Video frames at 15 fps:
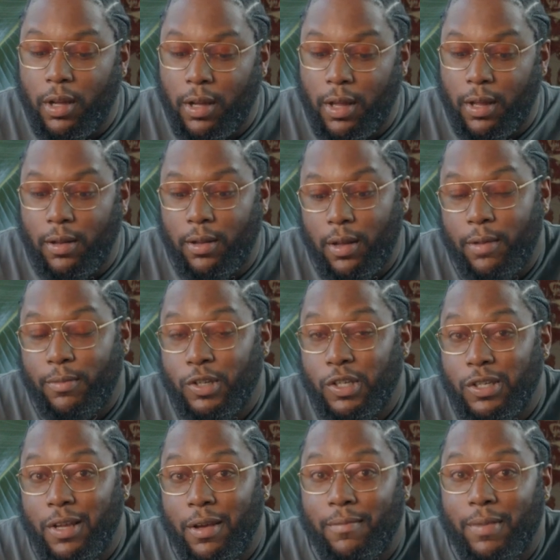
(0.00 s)
the
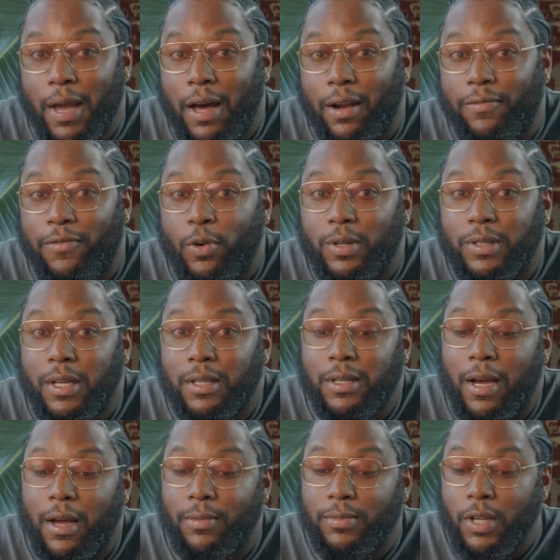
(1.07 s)
images can be out of focus at
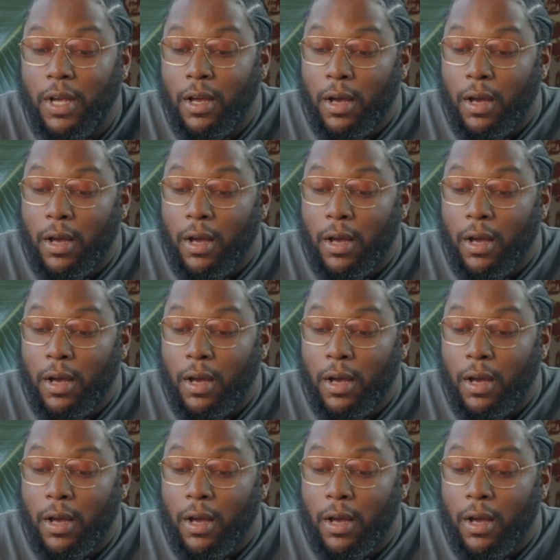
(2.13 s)
times.